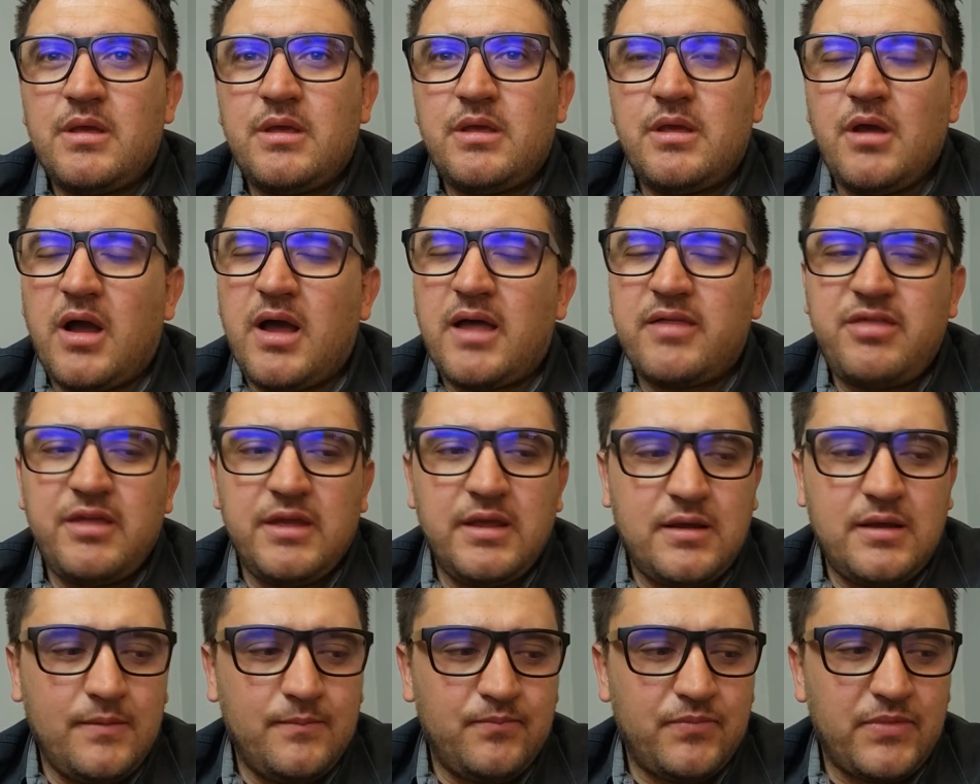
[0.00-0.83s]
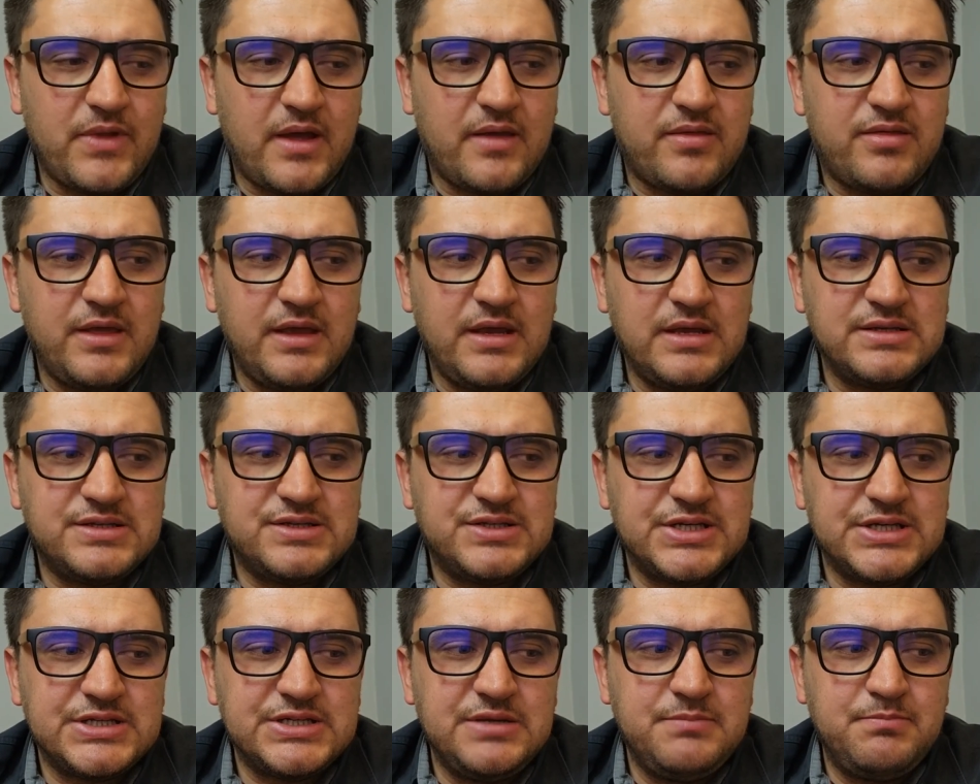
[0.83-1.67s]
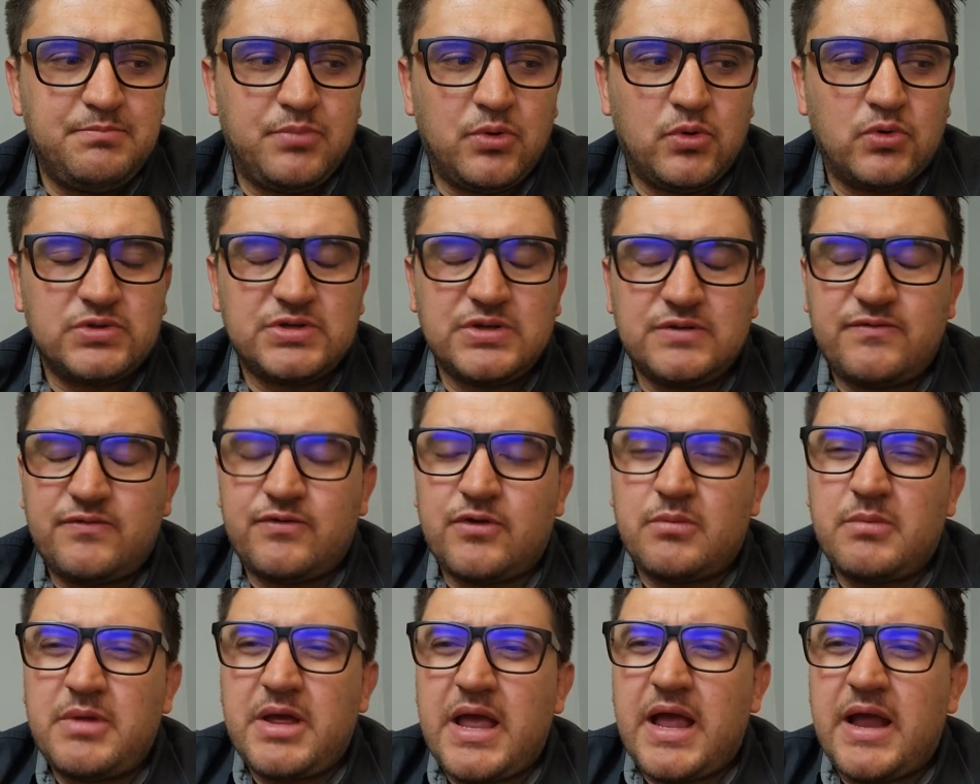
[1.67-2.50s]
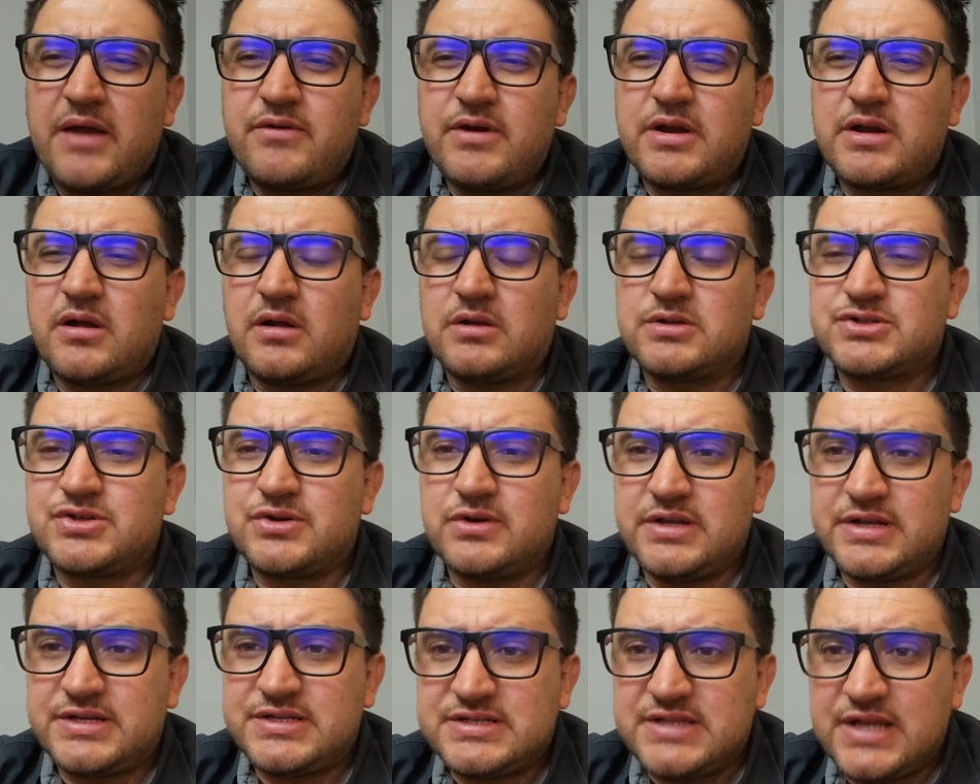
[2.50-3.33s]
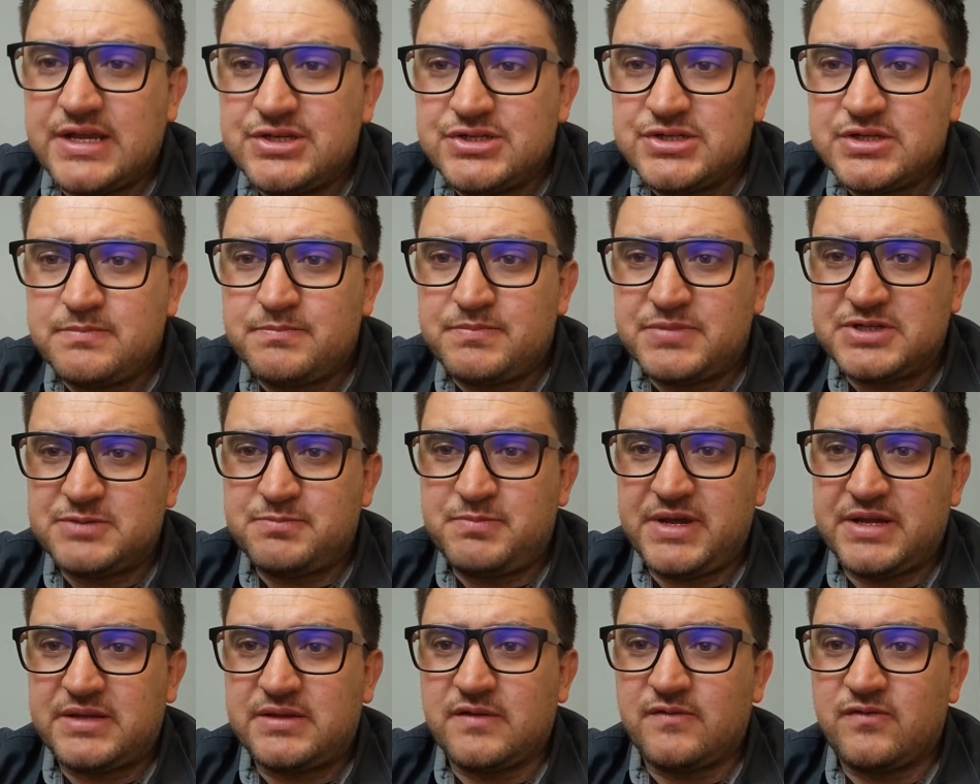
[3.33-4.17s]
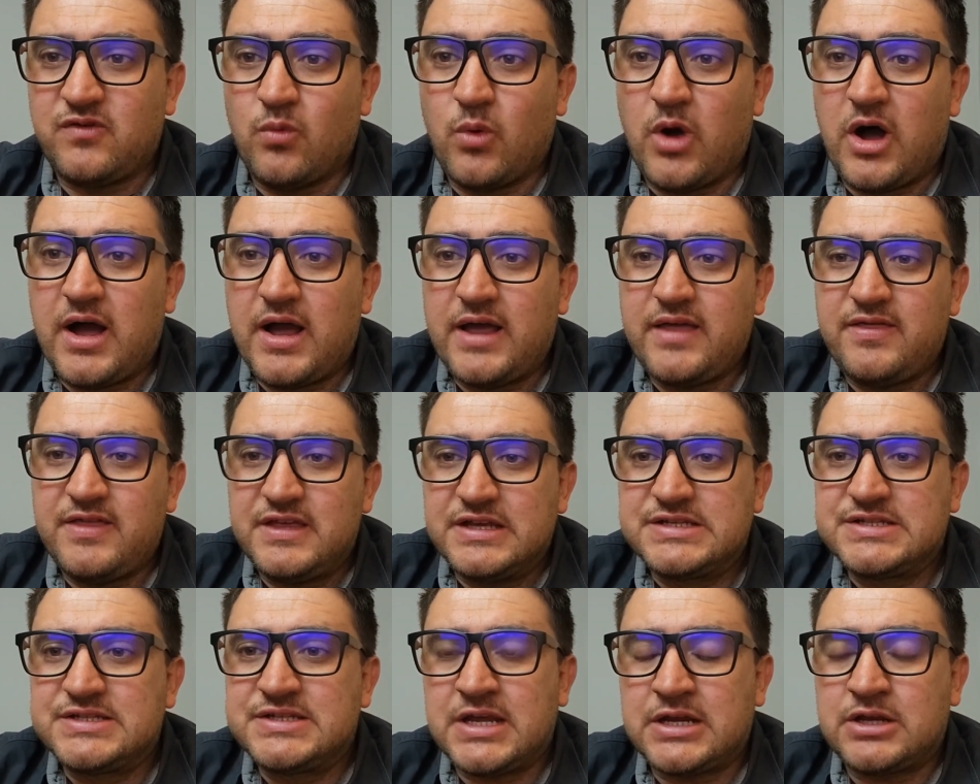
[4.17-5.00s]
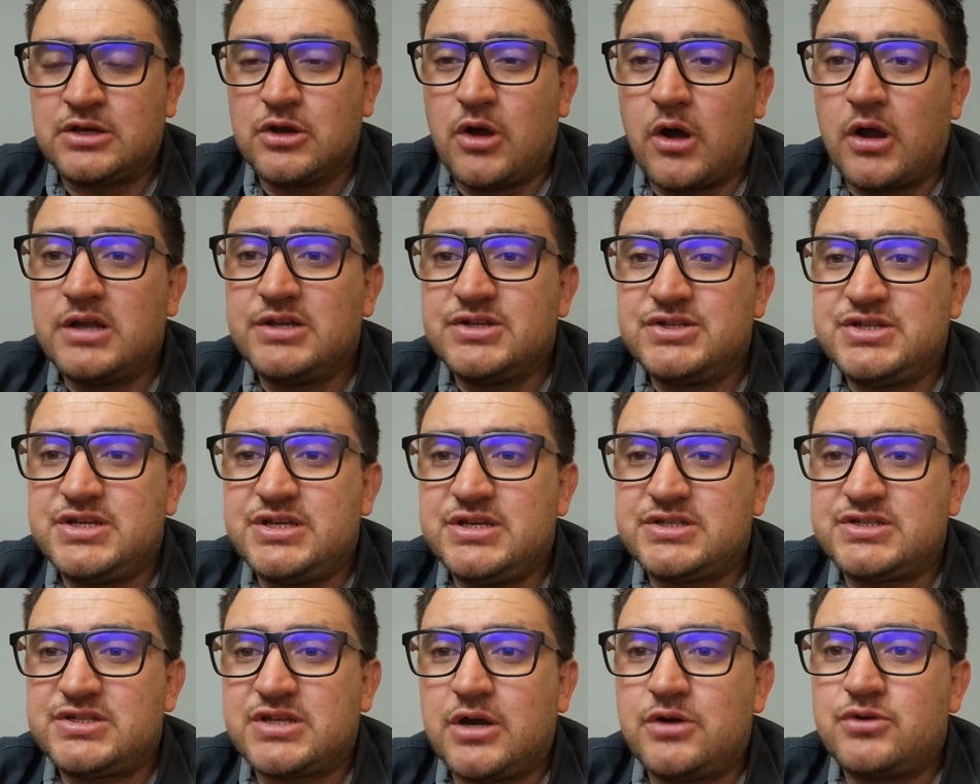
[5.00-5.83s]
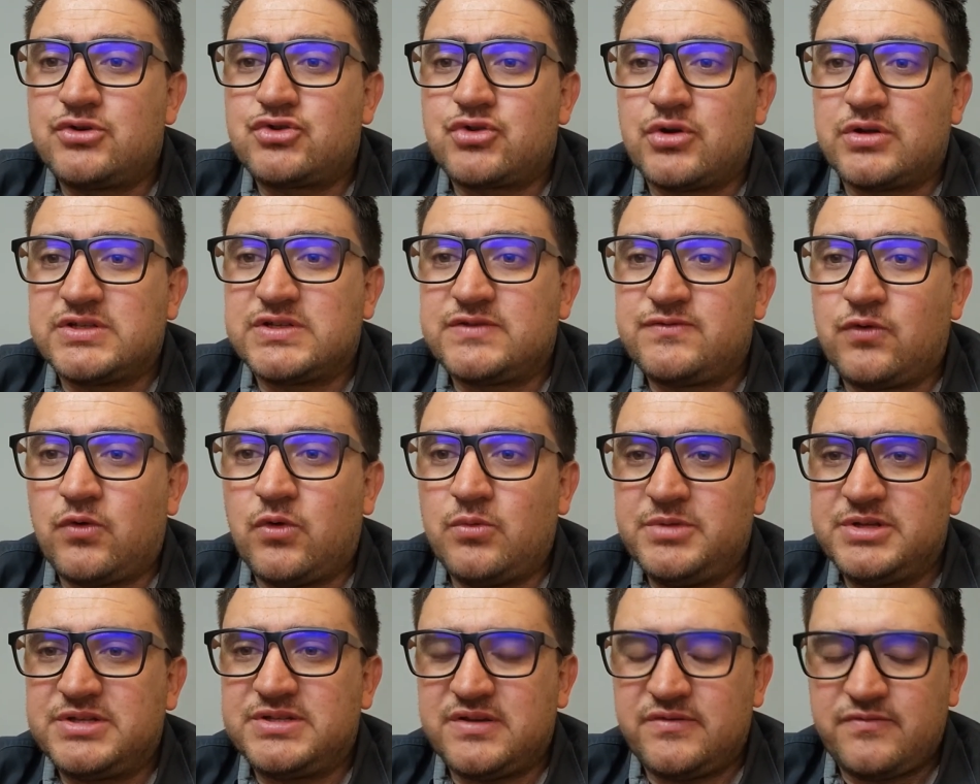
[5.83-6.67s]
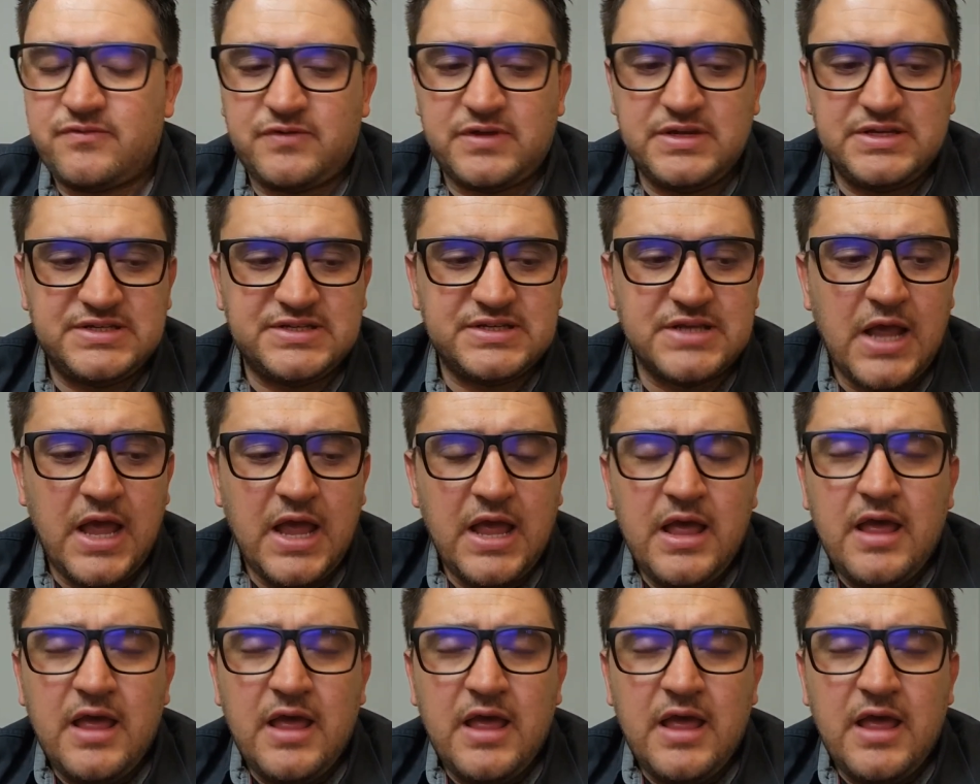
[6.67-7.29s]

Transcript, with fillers: yeah, I think I think it's just important from an agricultural extension perspective why this technology is so transformative is